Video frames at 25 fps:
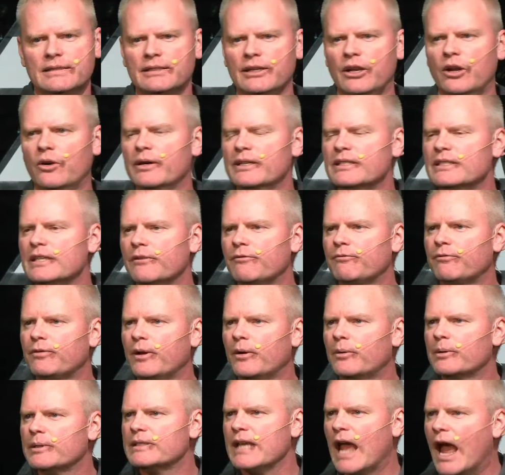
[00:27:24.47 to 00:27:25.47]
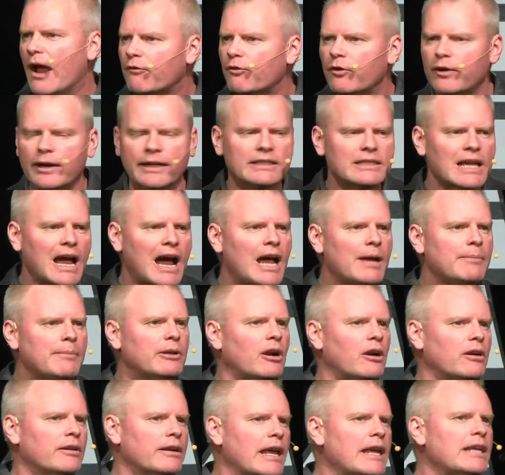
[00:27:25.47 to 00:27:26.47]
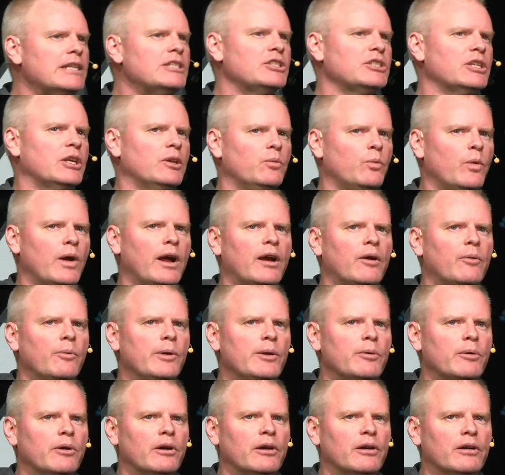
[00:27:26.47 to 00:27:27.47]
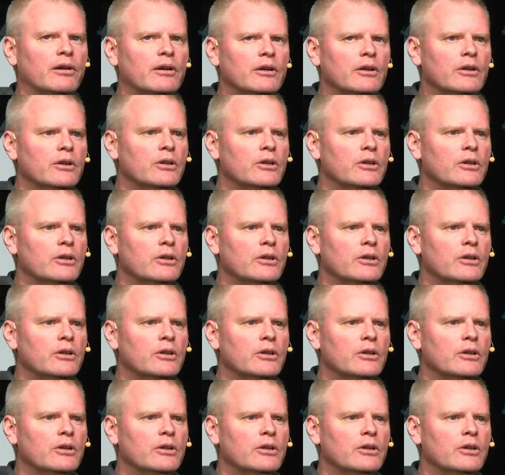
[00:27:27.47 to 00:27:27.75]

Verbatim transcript: you know, as if there was ever a time in our nation where we were